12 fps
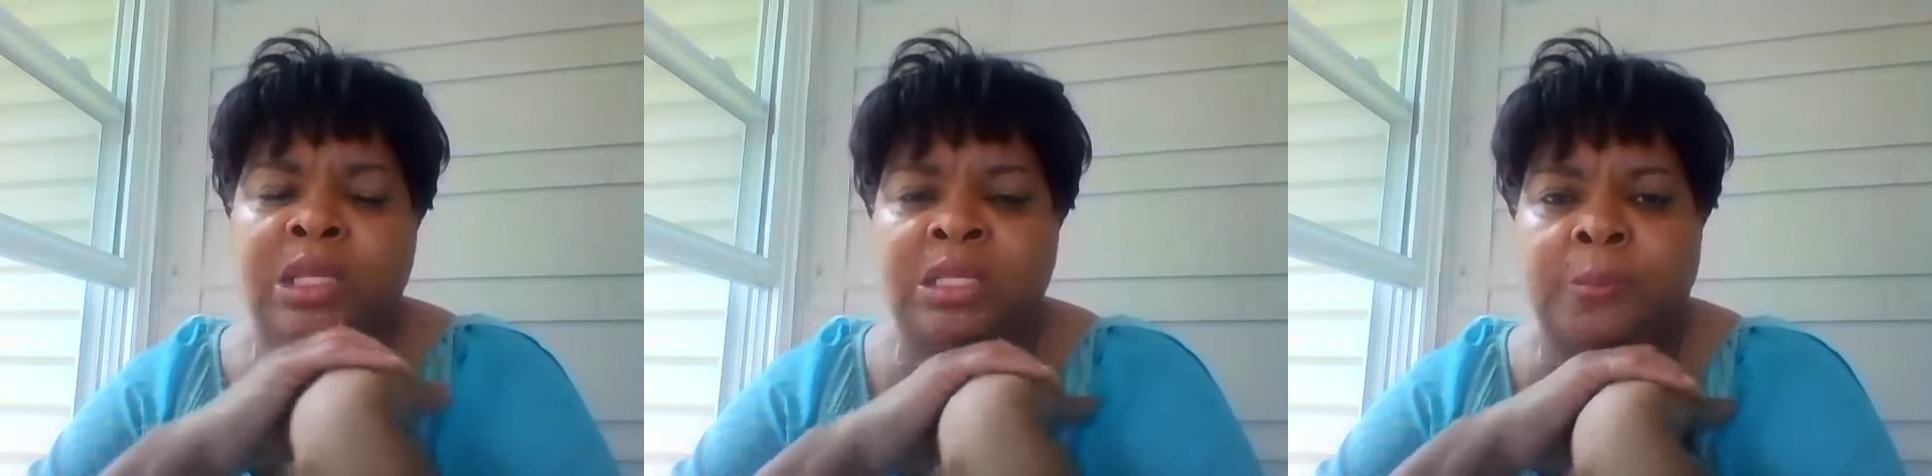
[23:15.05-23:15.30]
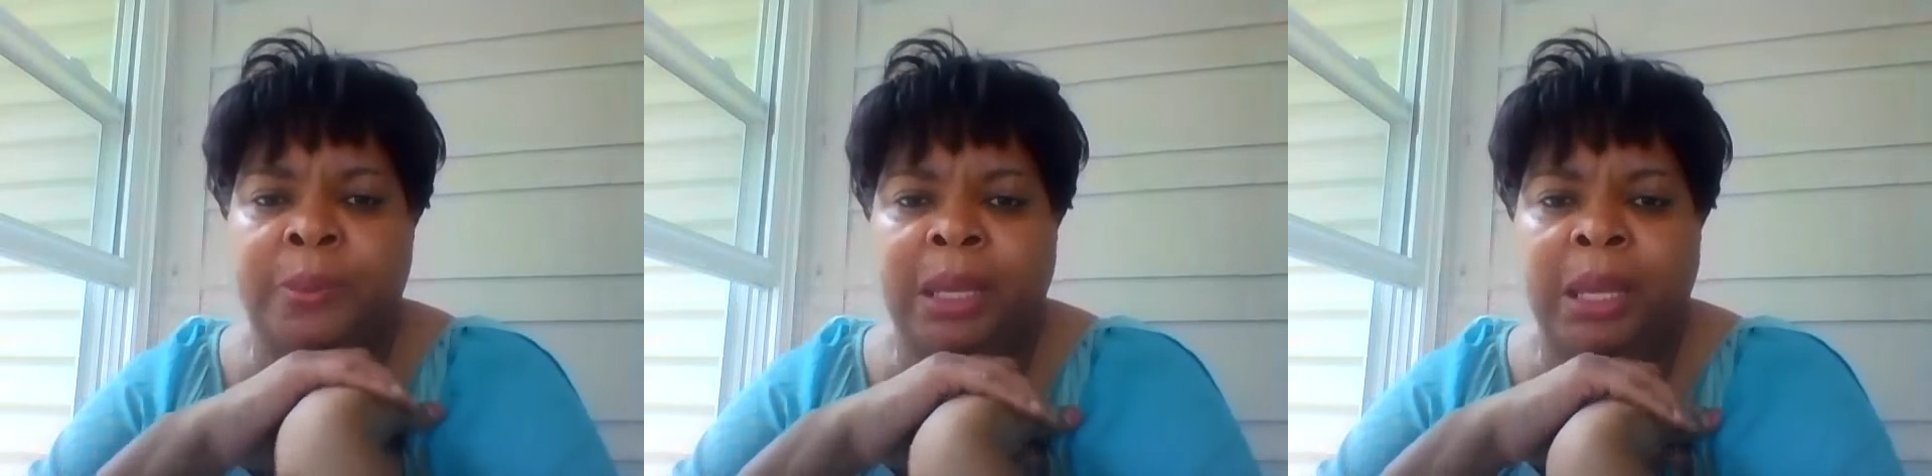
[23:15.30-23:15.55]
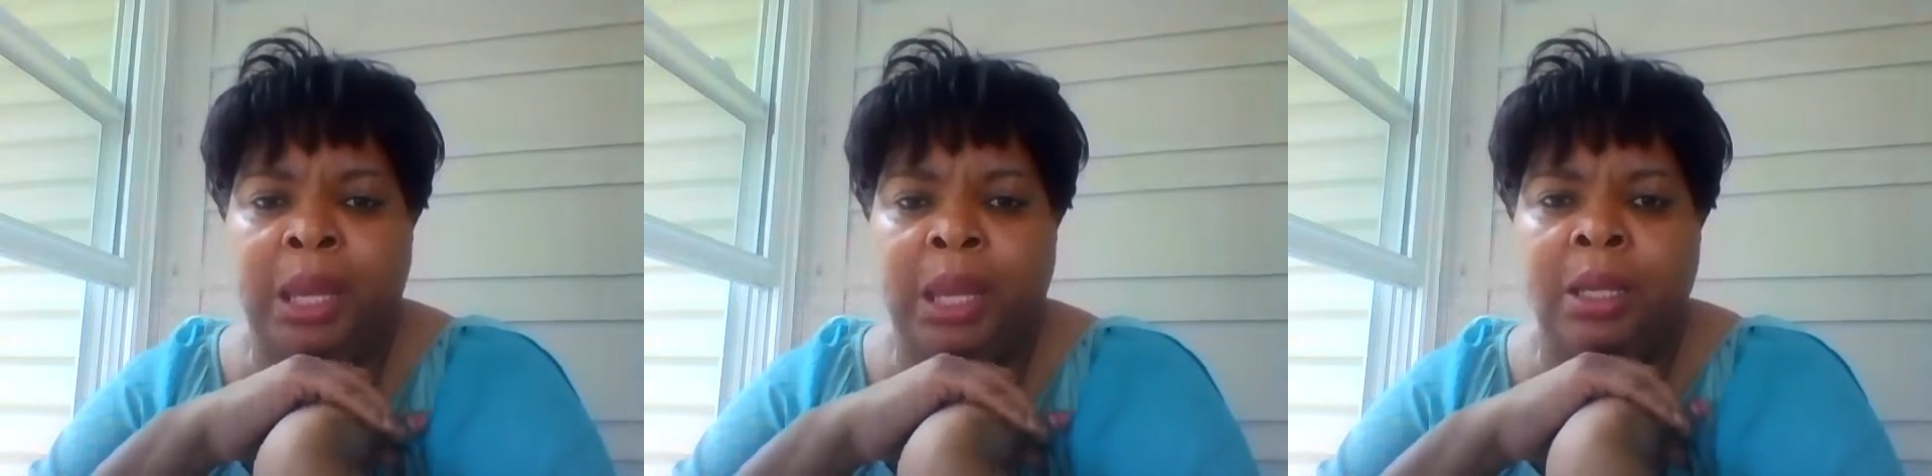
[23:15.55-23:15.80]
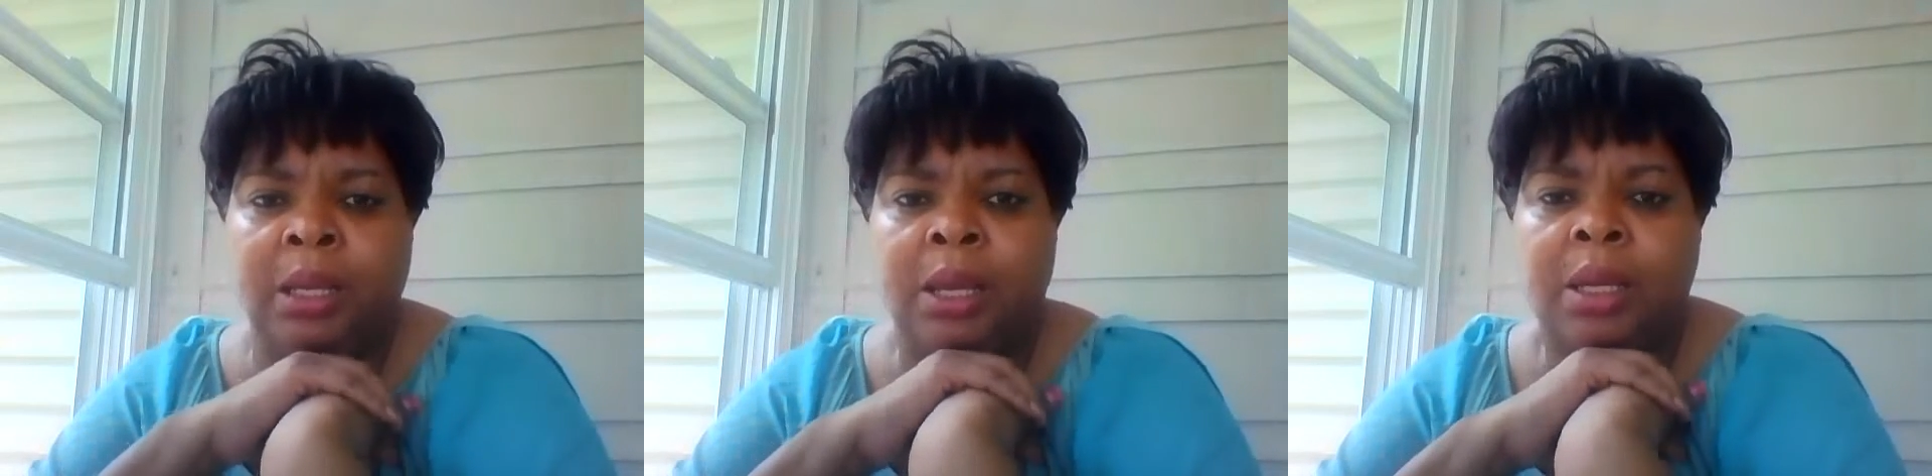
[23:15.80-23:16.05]
this
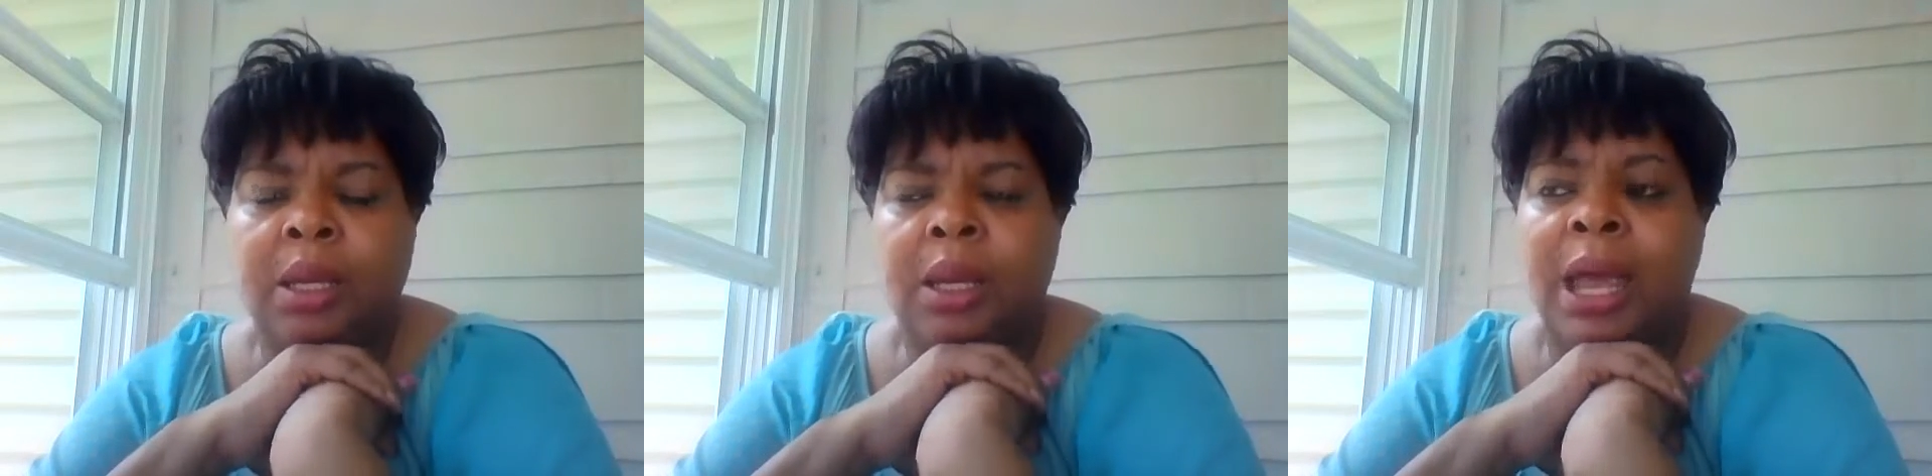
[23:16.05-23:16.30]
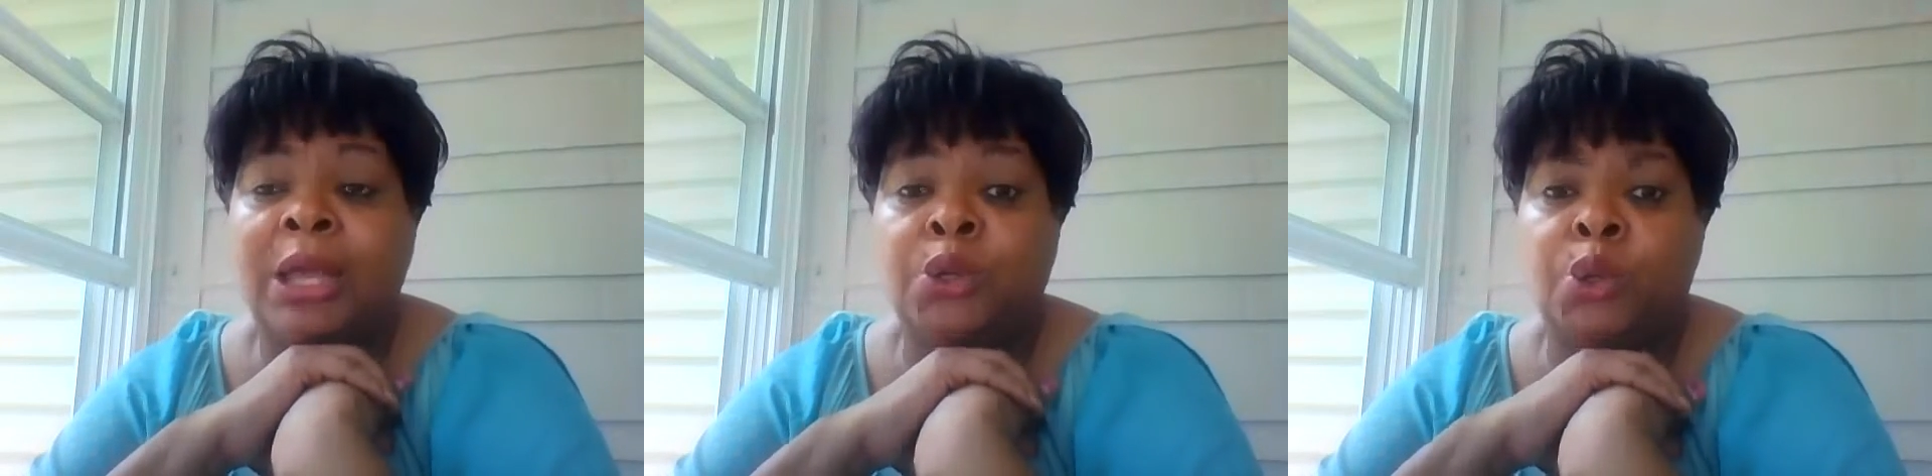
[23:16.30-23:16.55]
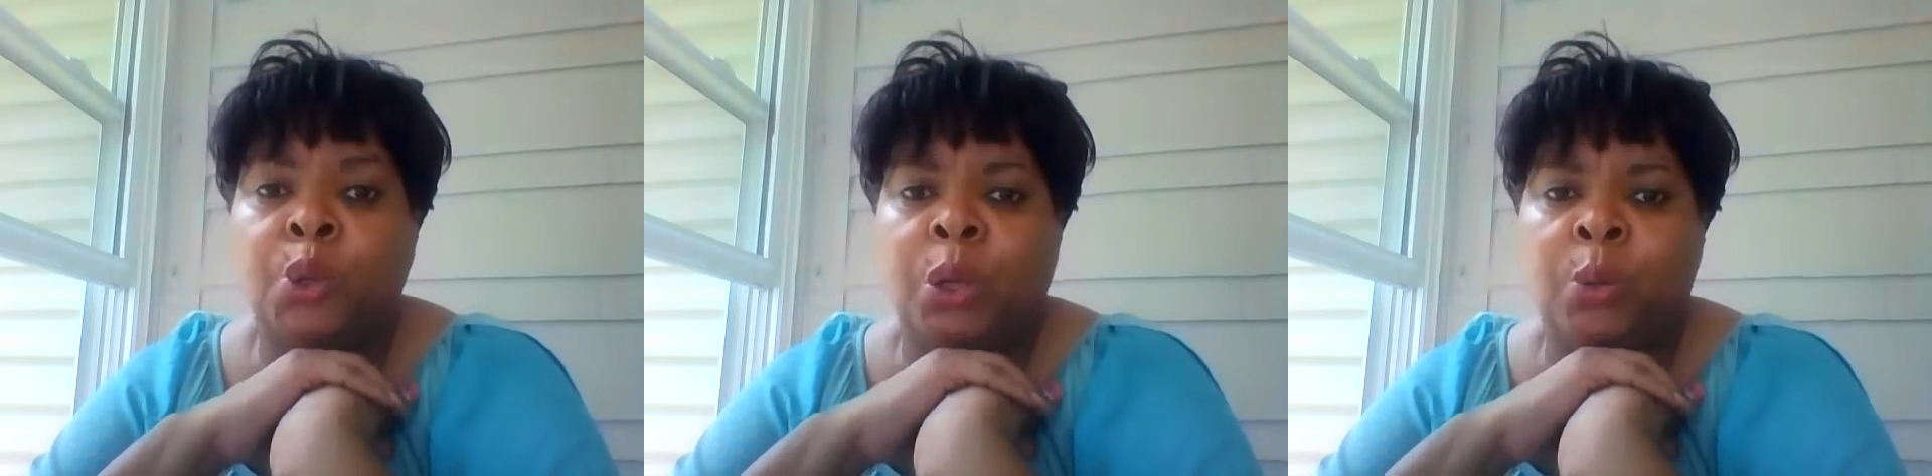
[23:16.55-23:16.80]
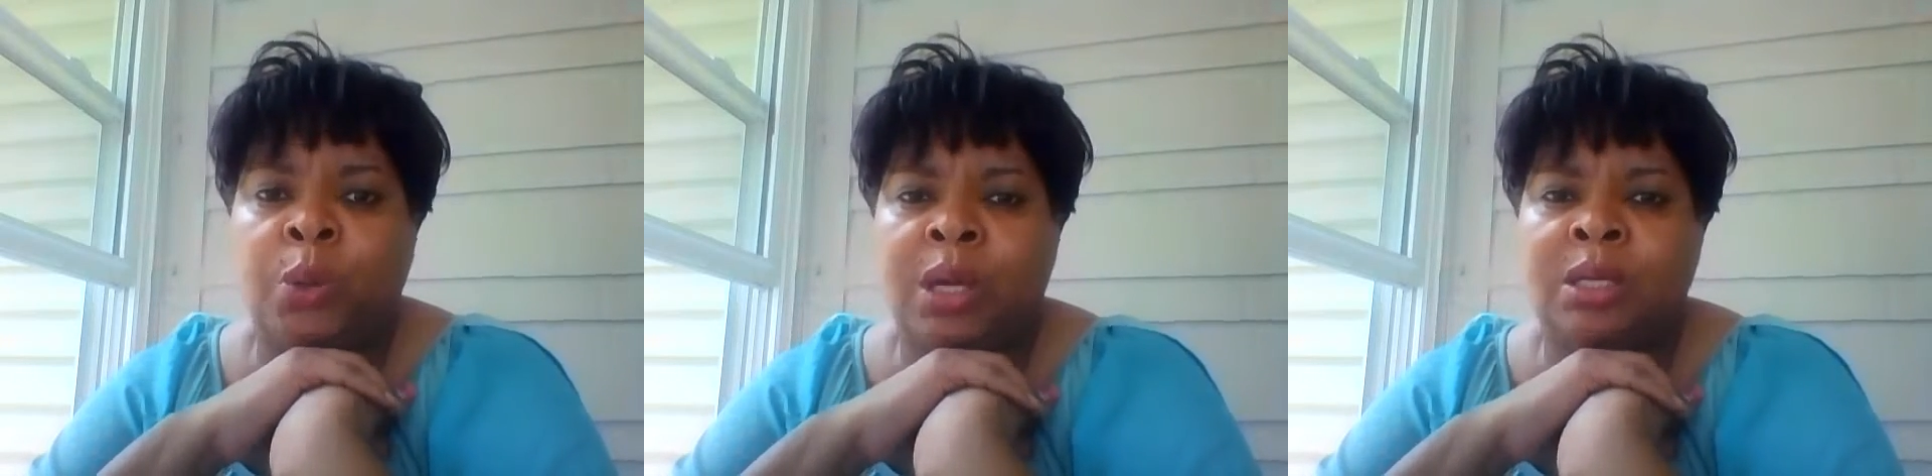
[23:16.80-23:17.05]
being, I knew who
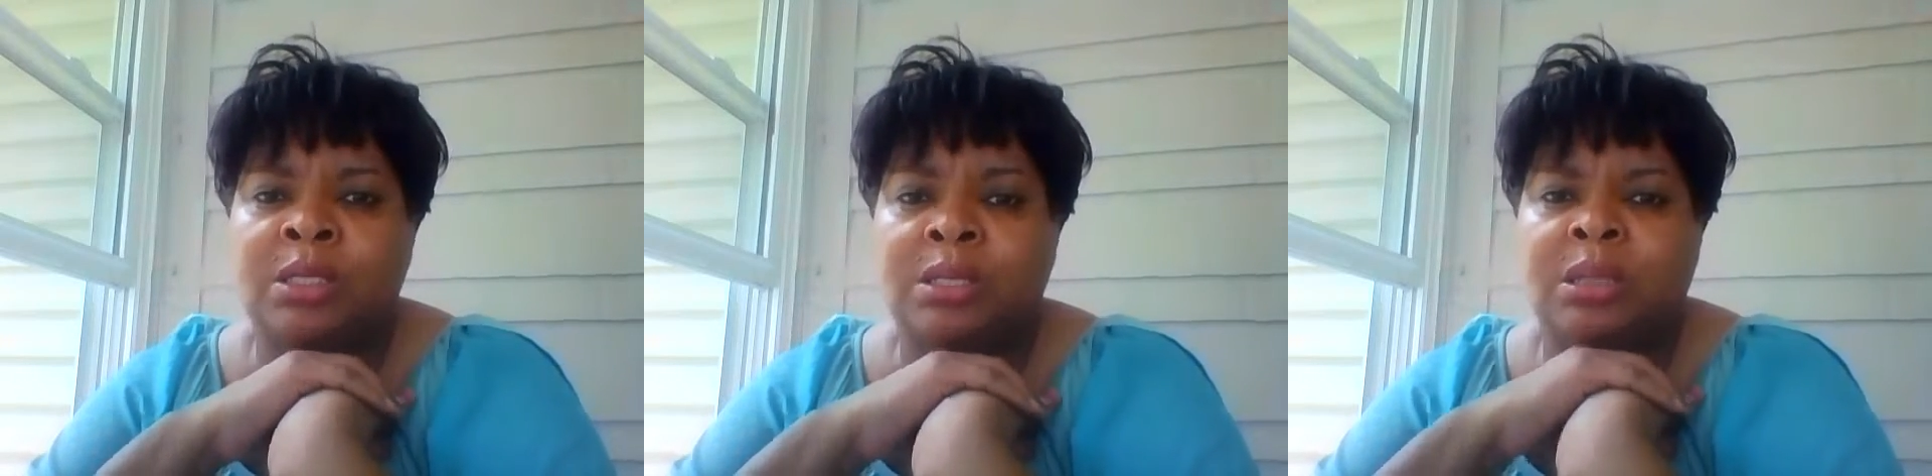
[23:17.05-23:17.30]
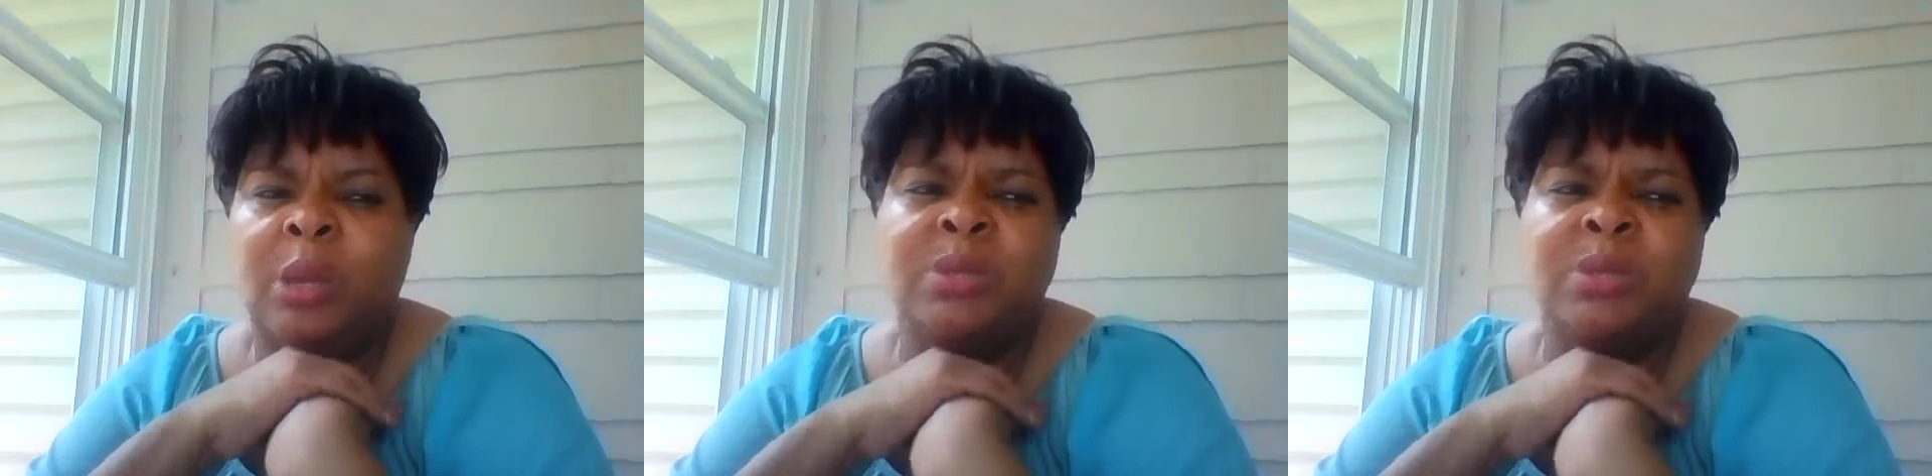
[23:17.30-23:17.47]
it was.